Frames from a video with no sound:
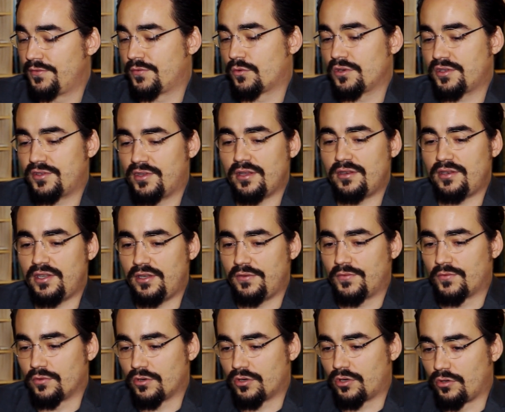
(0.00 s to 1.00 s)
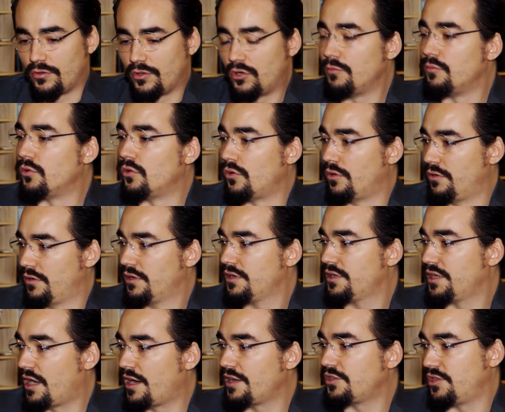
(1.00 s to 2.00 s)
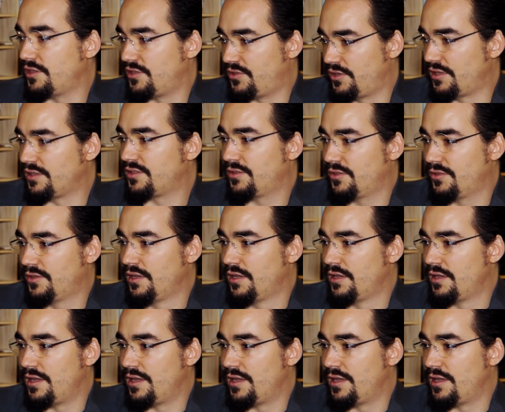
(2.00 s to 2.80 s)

force that need for a global consciousness.